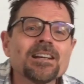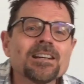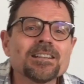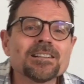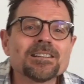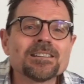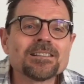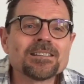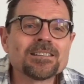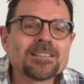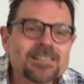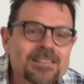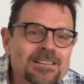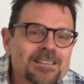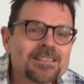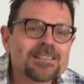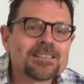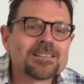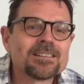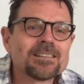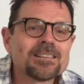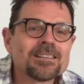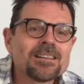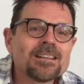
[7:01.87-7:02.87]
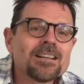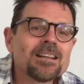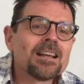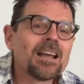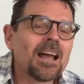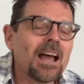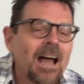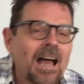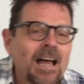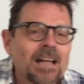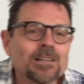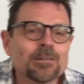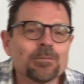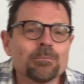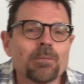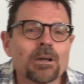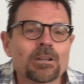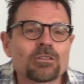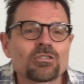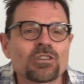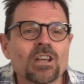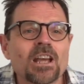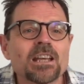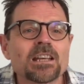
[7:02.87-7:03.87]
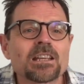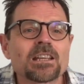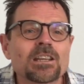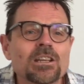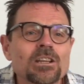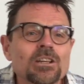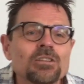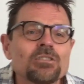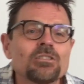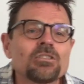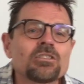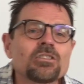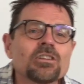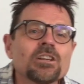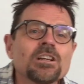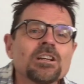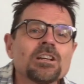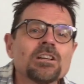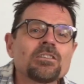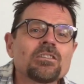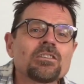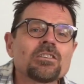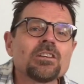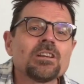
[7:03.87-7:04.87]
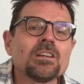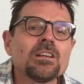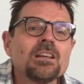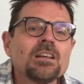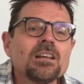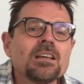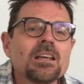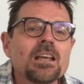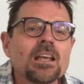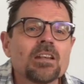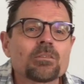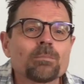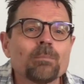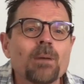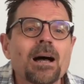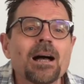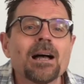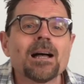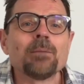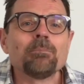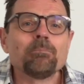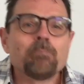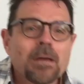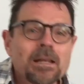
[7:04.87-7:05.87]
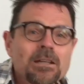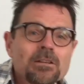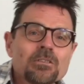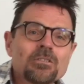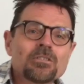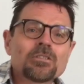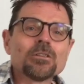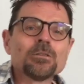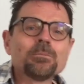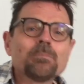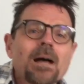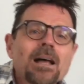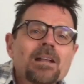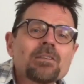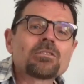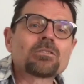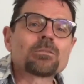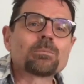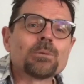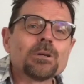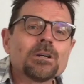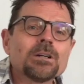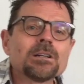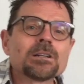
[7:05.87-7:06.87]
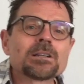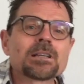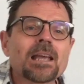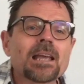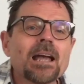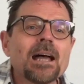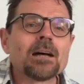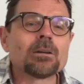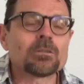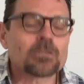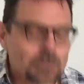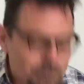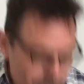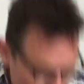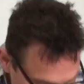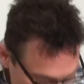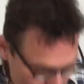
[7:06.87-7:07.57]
Nunn and my checkered shirt. It's my mental maths workout.